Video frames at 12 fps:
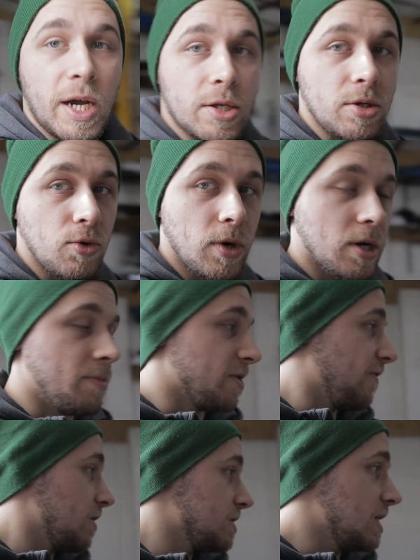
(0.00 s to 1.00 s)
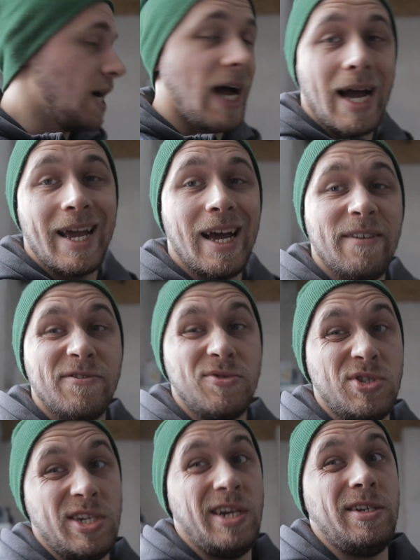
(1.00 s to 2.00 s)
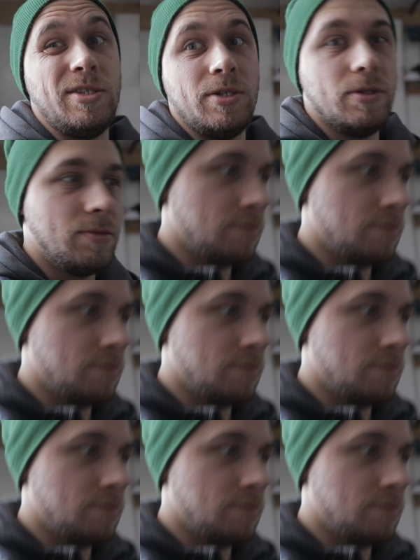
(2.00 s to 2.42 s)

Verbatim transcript: back to the work, but first I have to change.